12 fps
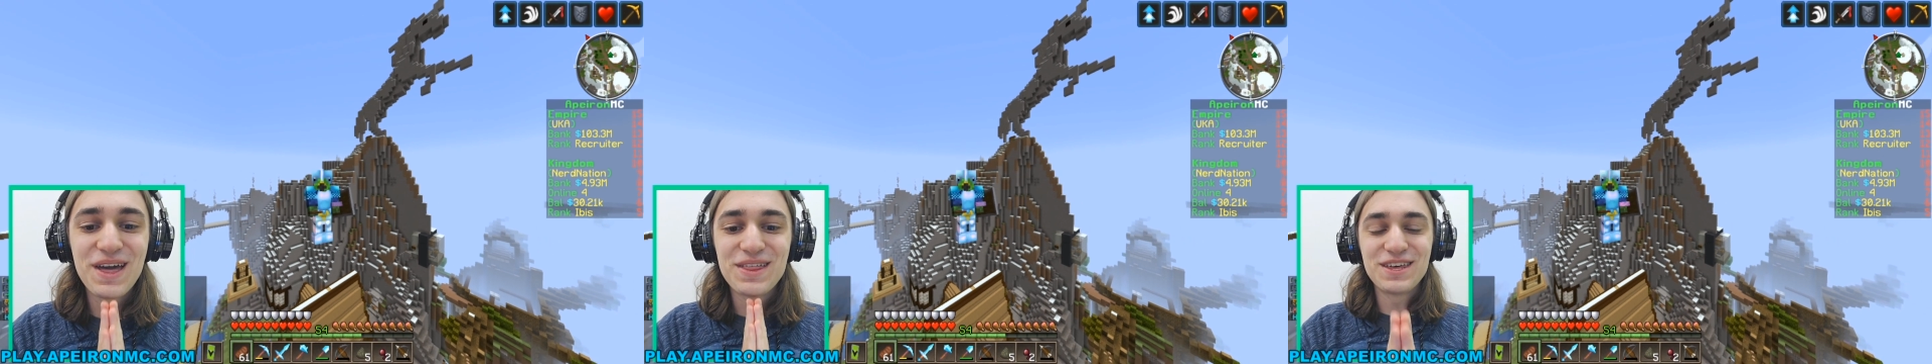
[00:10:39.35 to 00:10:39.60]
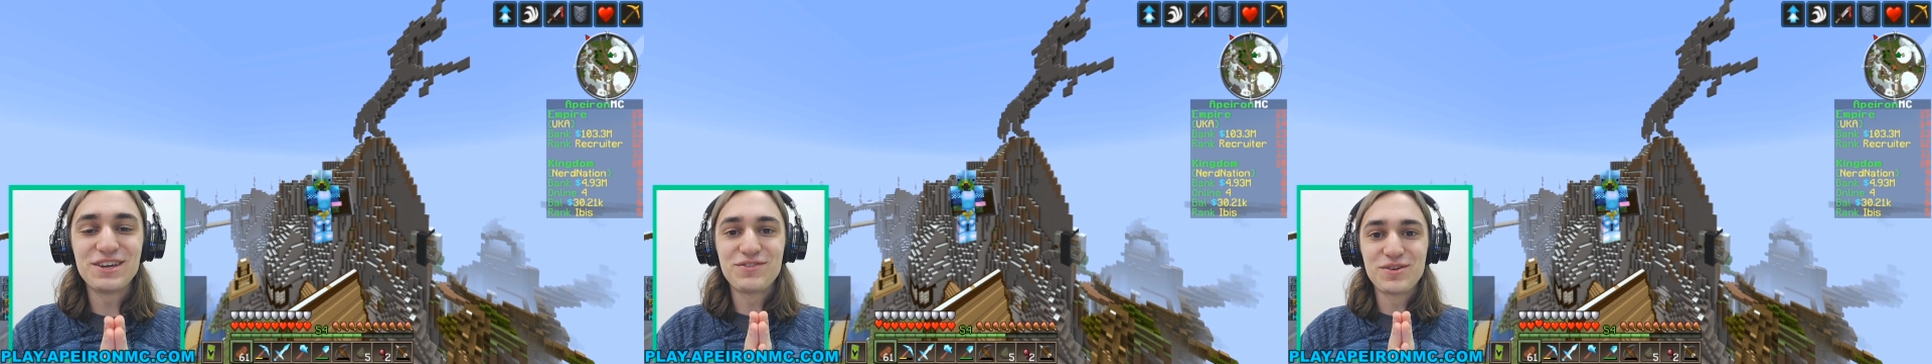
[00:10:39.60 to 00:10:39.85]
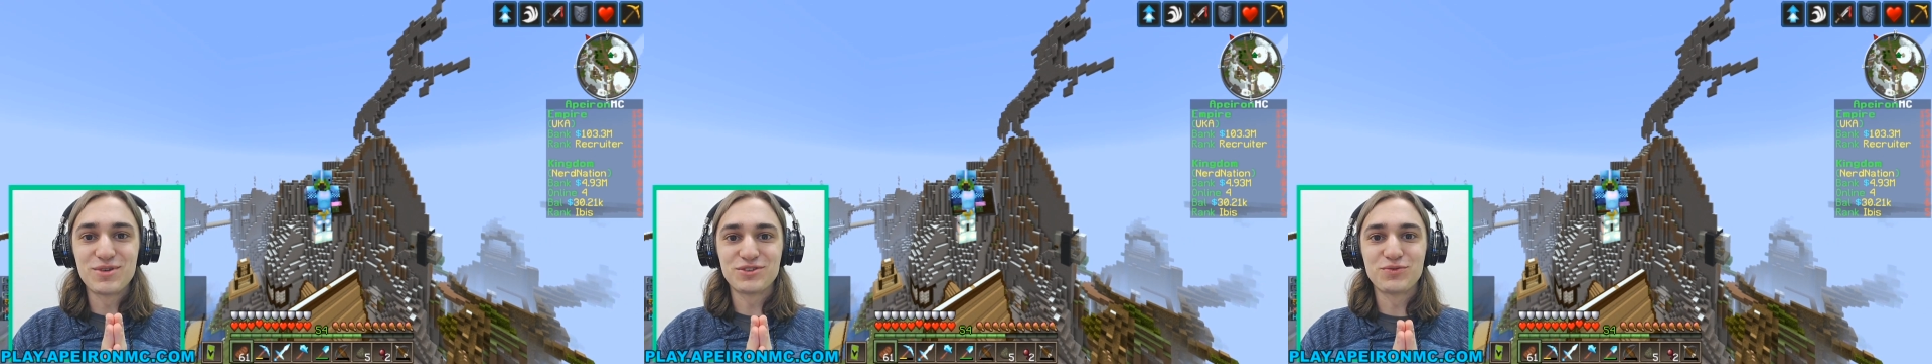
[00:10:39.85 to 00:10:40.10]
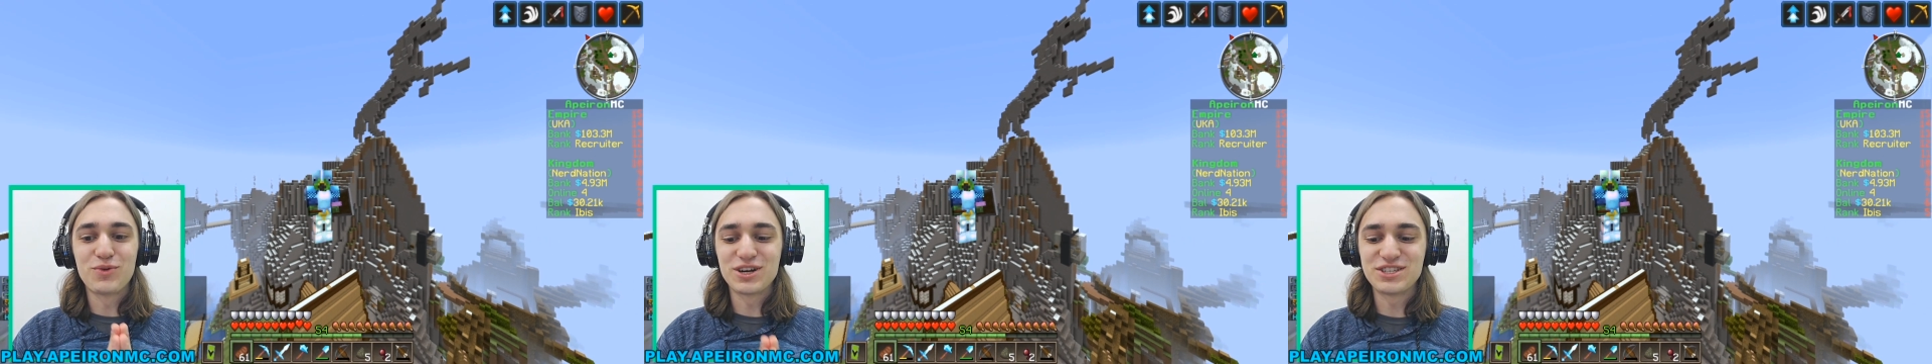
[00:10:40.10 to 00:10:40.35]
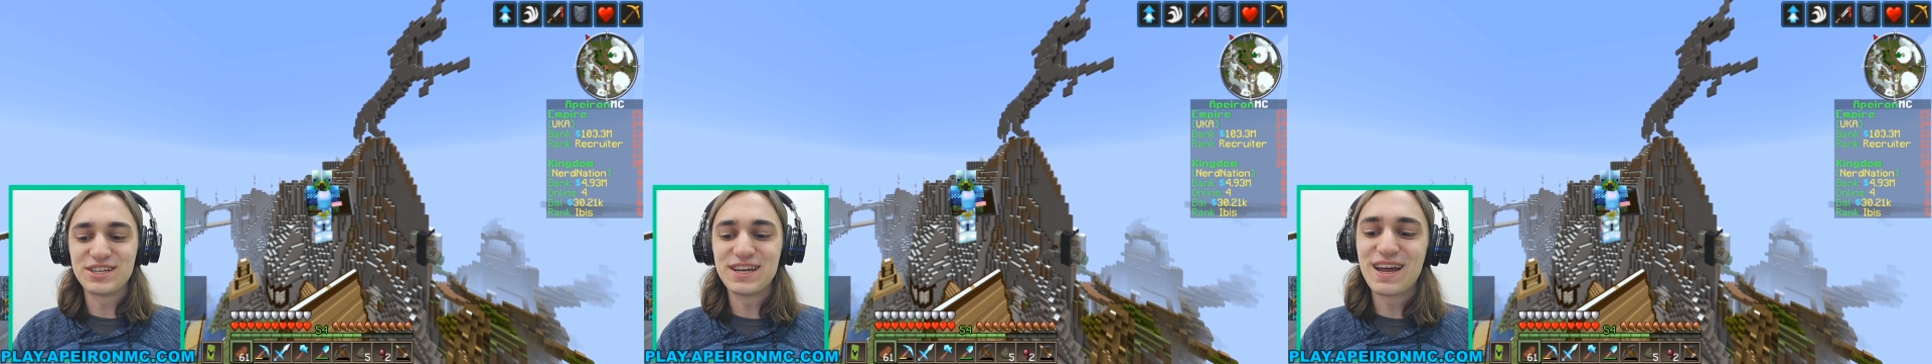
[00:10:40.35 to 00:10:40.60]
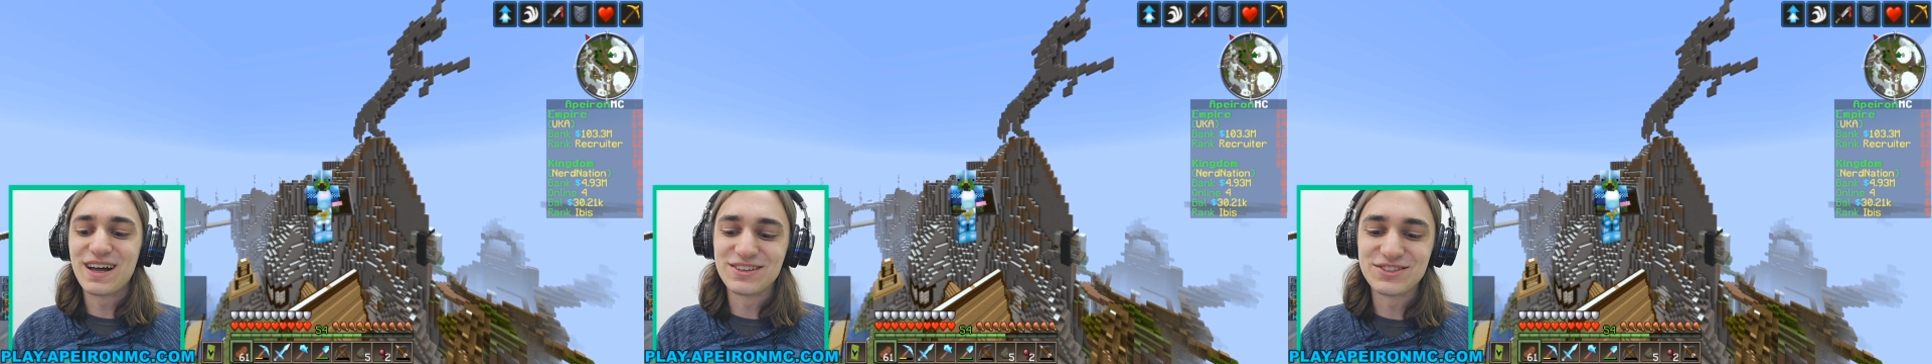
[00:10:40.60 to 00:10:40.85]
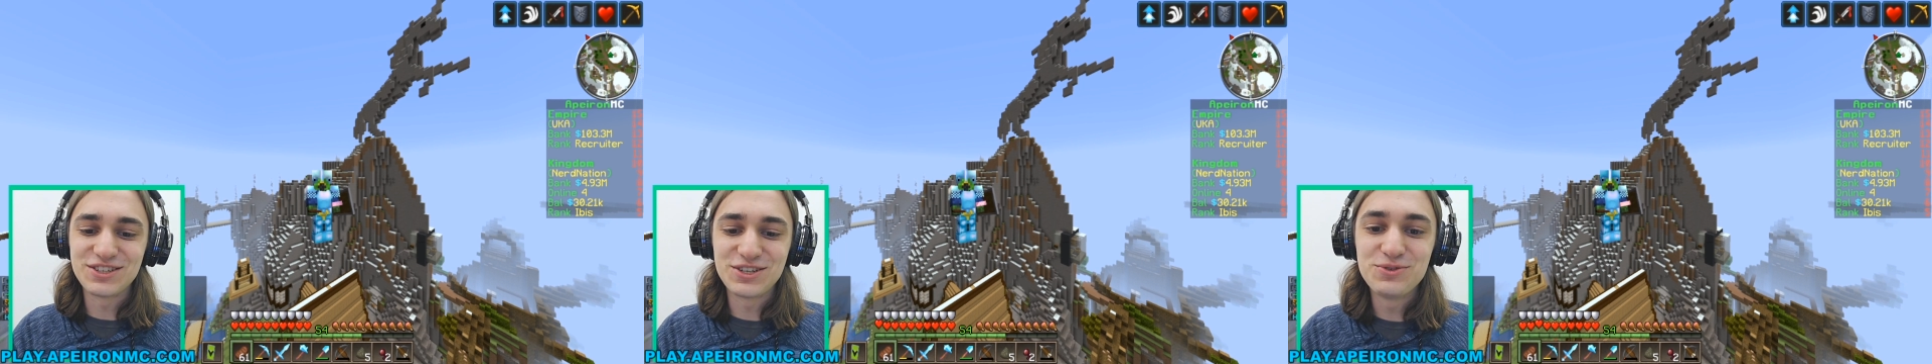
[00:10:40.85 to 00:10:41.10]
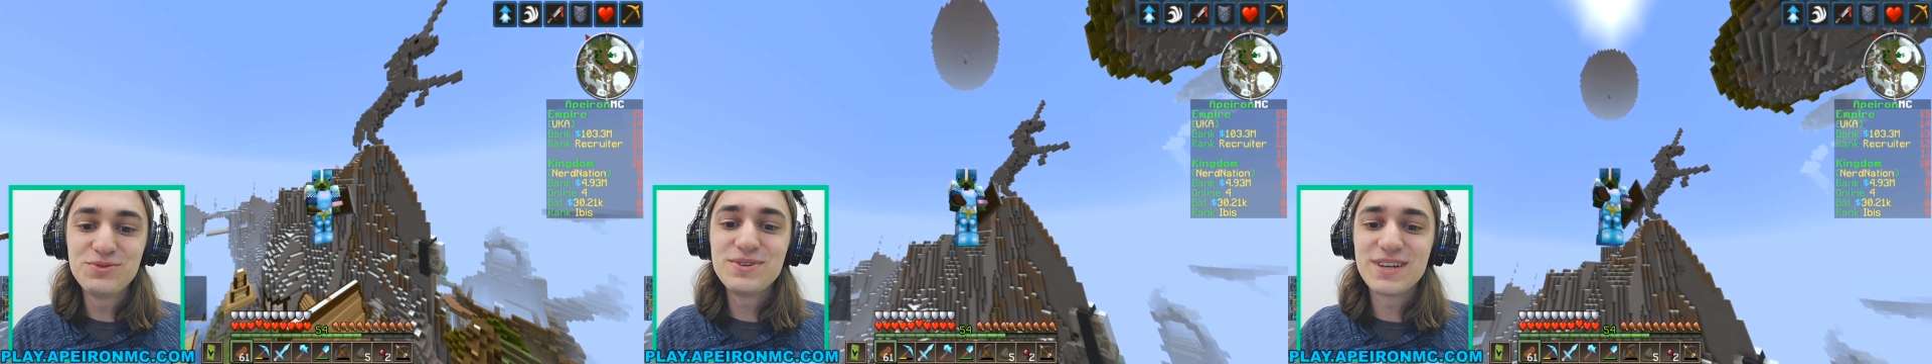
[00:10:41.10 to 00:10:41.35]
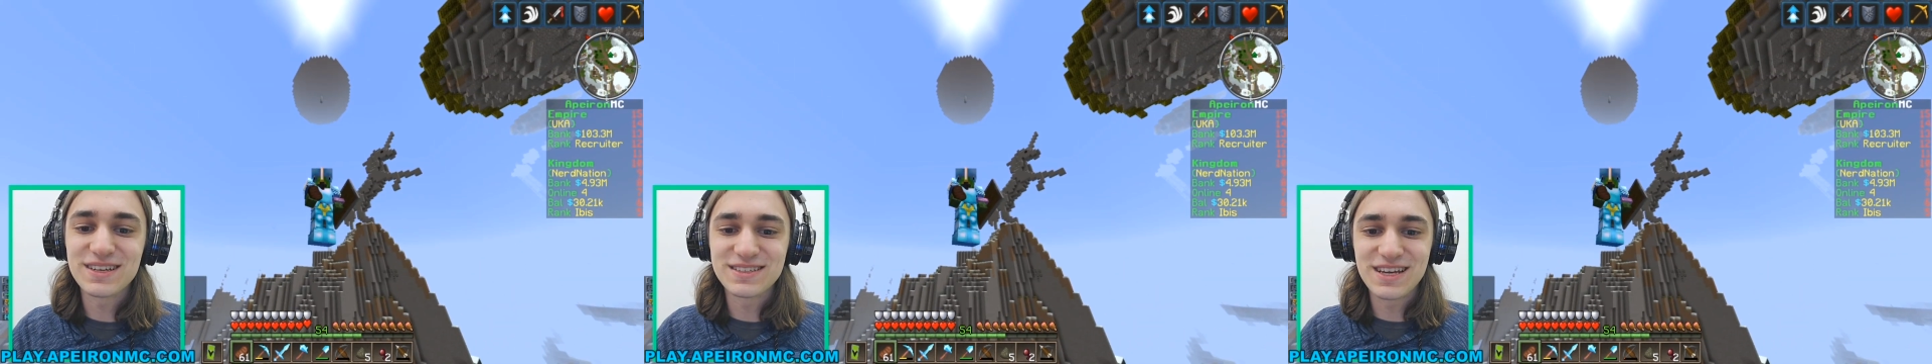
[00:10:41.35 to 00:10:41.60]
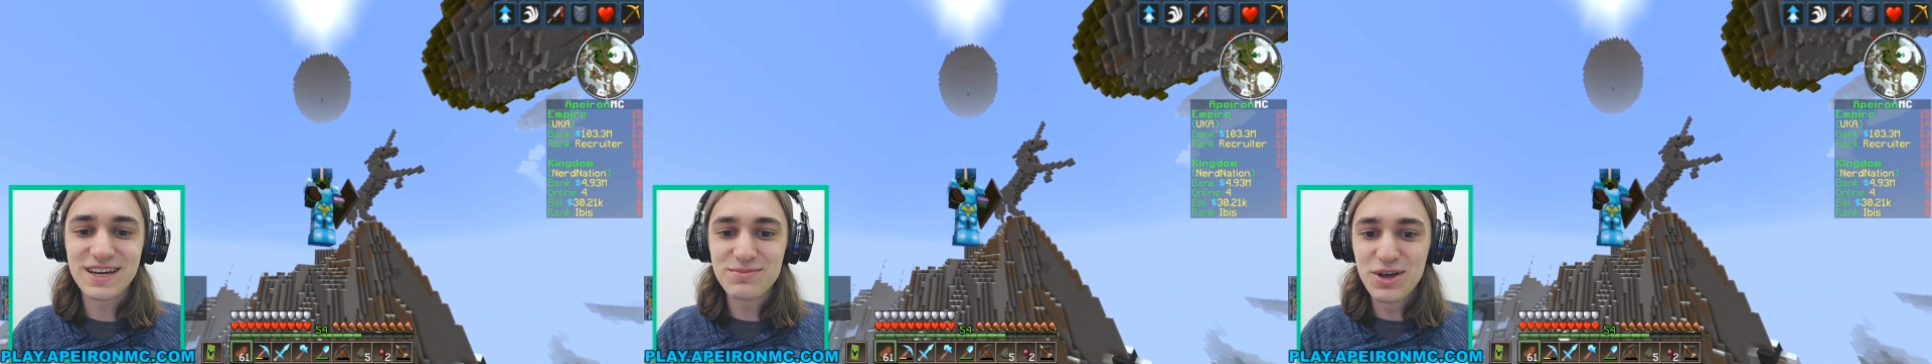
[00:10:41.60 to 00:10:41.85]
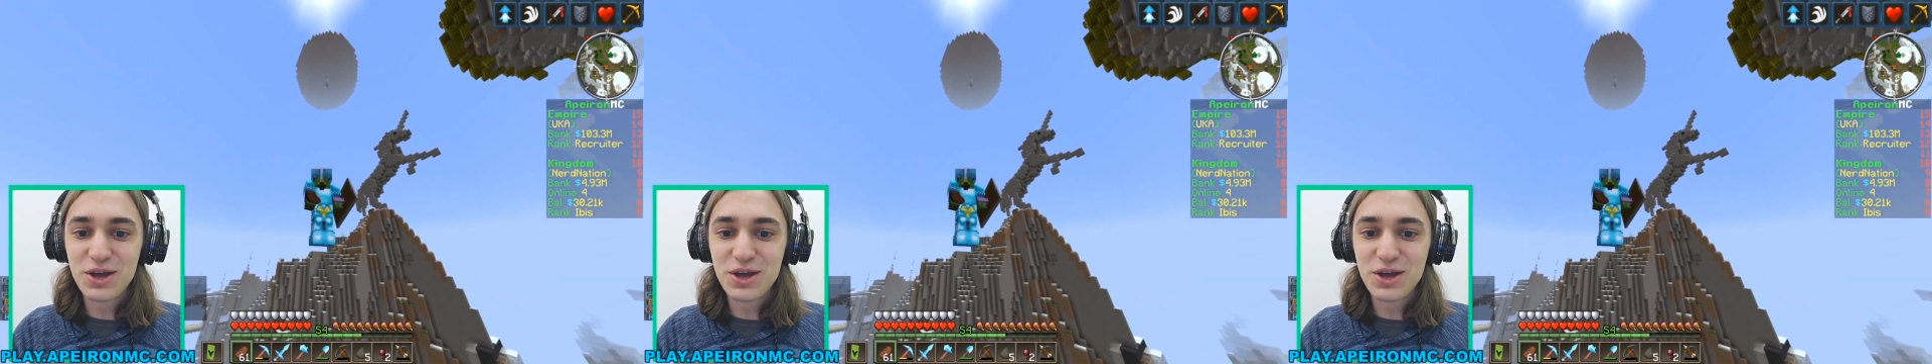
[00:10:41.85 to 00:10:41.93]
Thank you very much for watching. I'll see you next time.